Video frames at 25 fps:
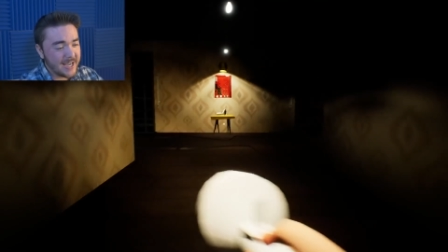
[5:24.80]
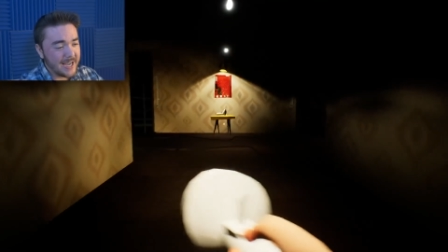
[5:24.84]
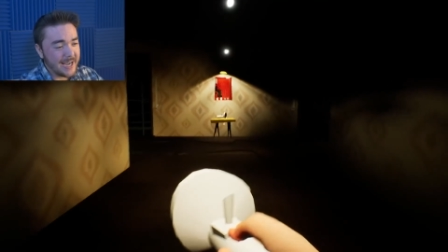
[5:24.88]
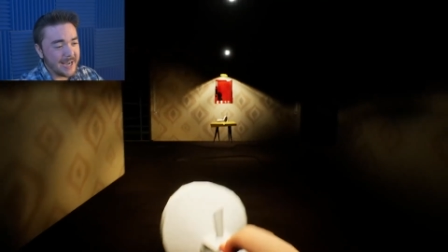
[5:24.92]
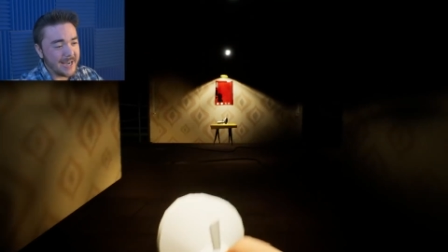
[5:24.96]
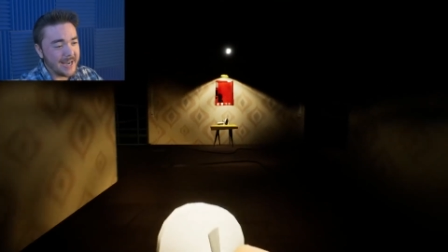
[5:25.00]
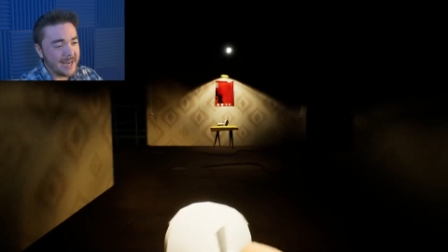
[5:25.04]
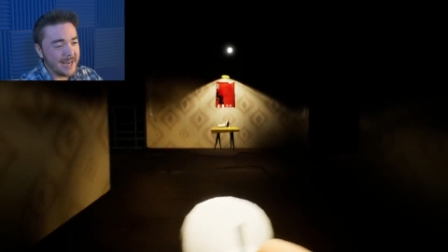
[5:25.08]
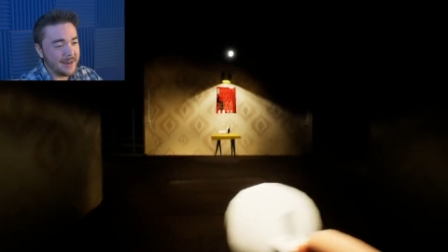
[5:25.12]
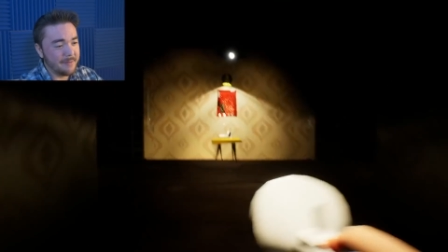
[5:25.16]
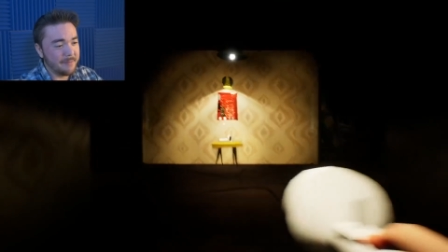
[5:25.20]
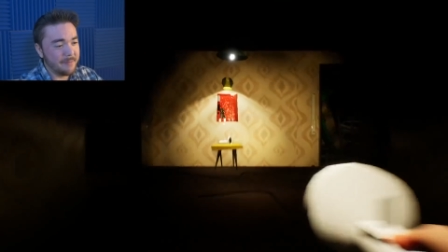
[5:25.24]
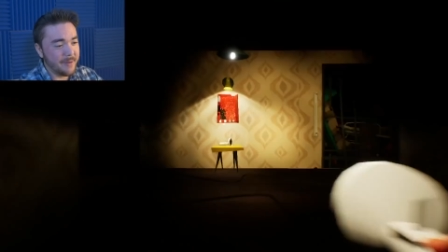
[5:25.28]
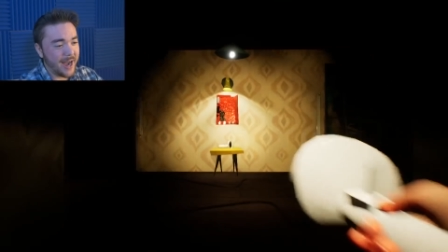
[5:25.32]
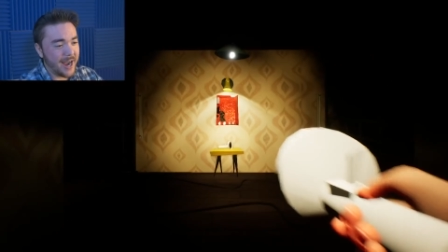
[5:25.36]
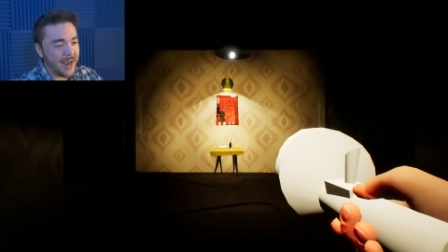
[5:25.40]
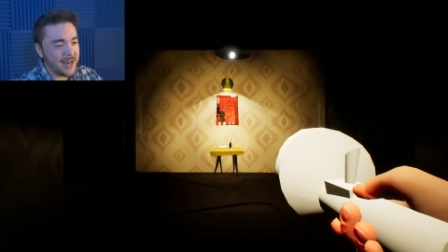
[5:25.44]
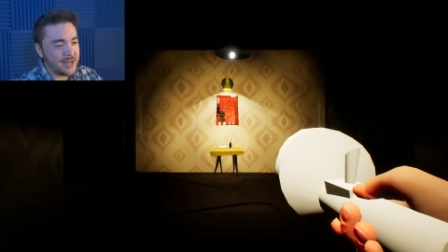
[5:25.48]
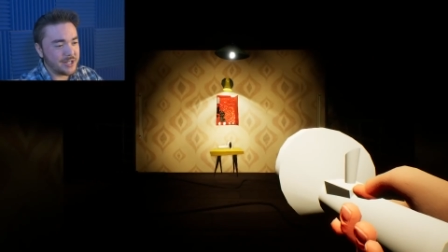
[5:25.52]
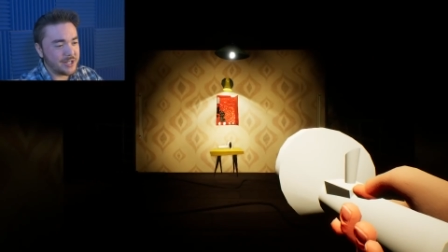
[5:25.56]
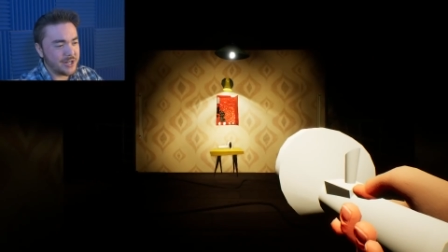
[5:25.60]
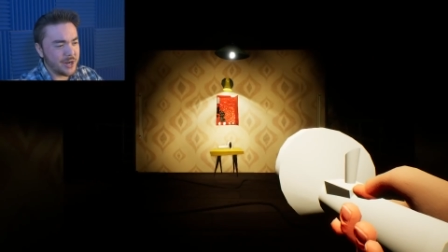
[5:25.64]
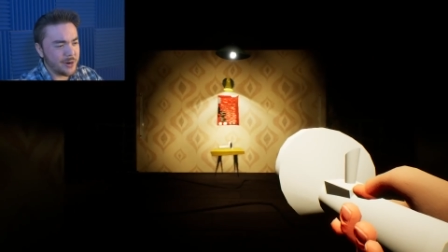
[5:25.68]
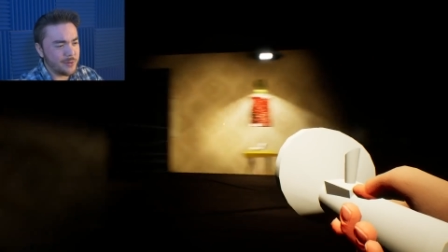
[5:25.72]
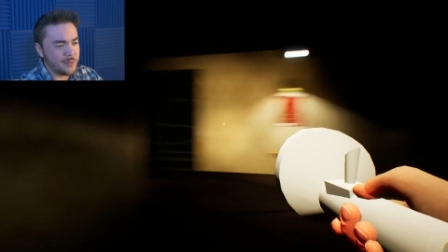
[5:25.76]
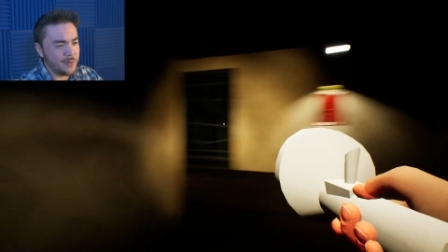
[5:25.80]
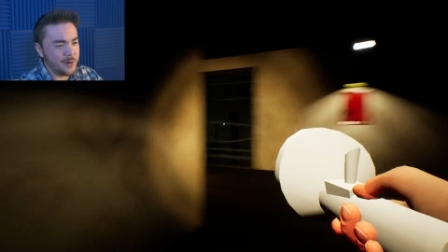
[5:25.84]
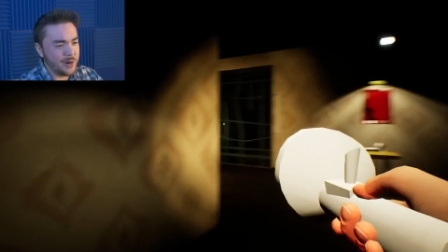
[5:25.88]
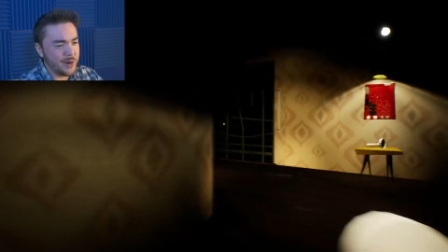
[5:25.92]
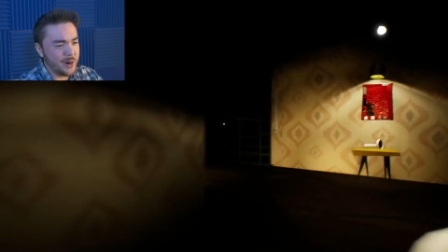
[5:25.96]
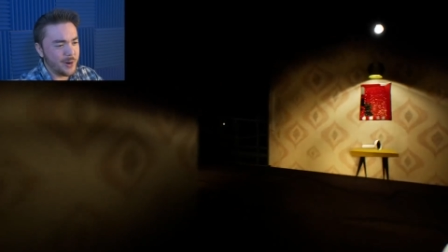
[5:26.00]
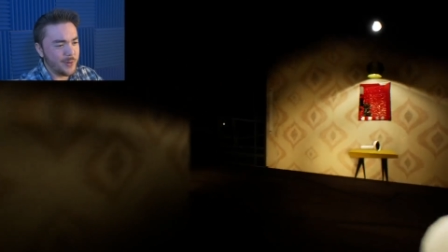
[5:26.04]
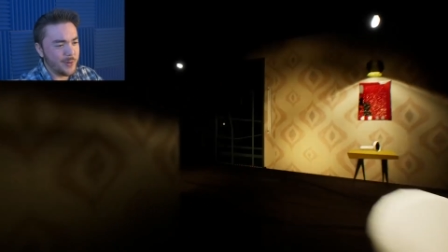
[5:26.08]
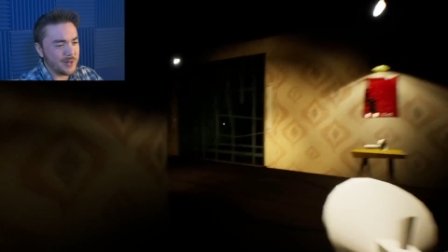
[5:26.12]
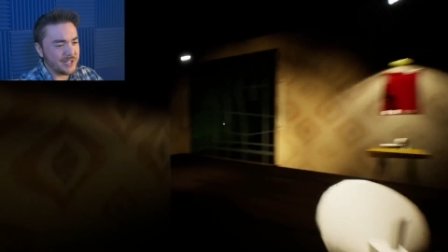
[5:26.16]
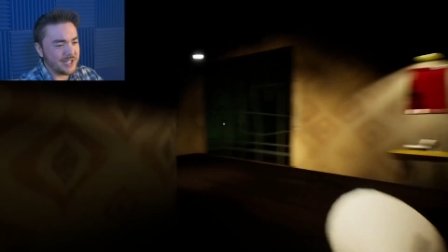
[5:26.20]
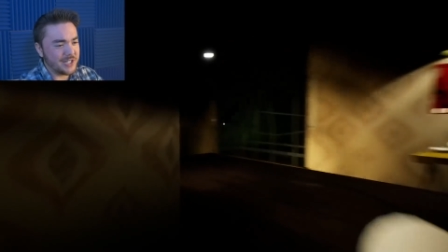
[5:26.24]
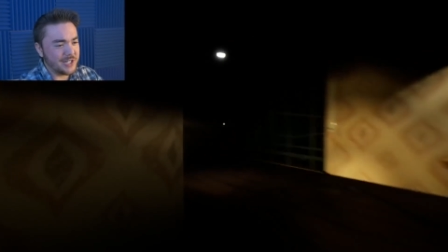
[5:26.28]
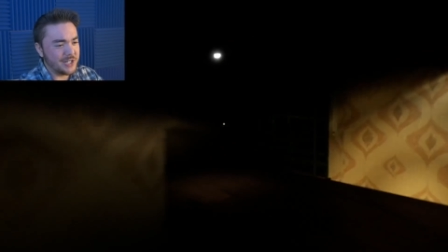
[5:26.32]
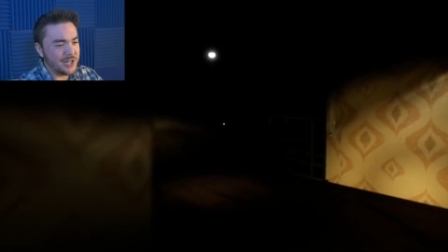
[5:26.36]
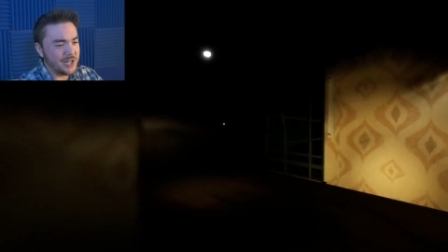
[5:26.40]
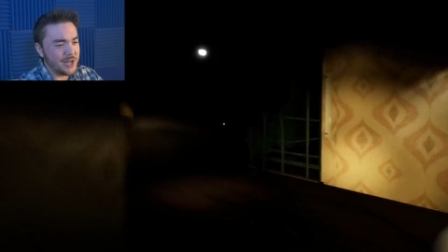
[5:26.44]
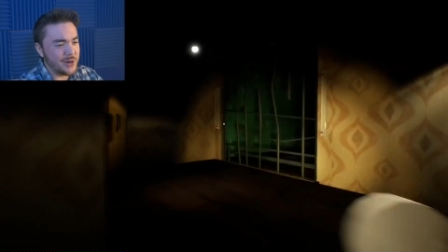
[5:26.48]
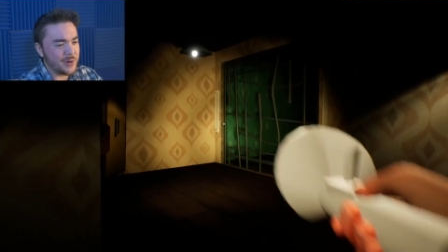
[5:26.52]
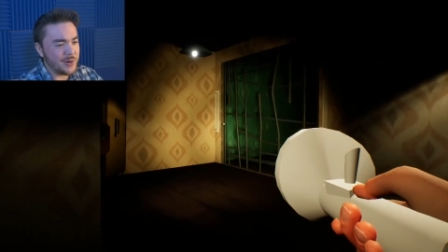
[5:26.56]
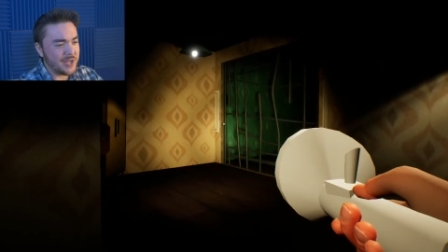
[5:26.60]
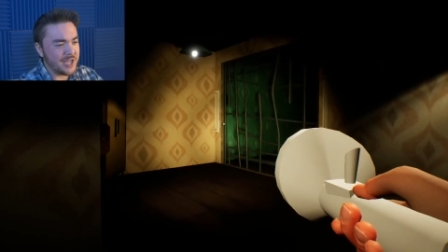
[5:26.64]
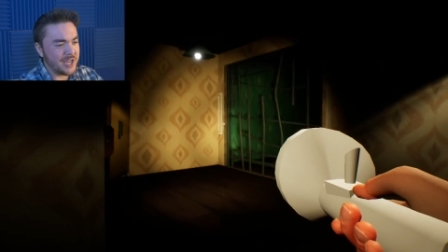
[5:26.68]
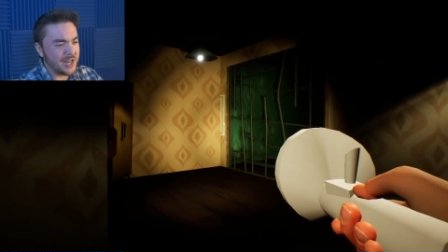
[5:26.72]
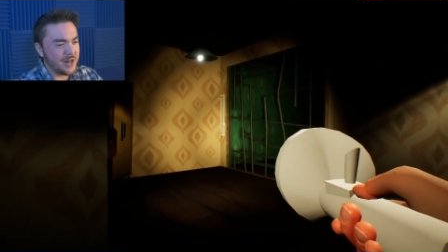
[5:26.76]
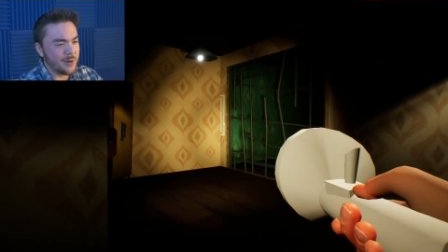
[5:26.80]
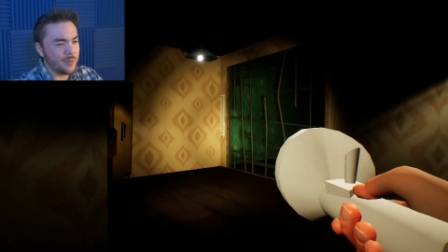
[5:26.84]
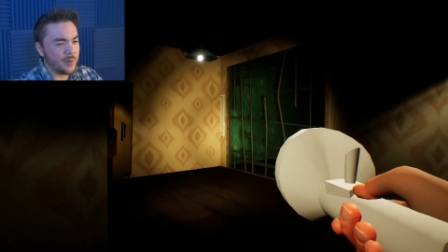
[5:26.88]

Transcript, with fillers: Um, I don't know what to do here.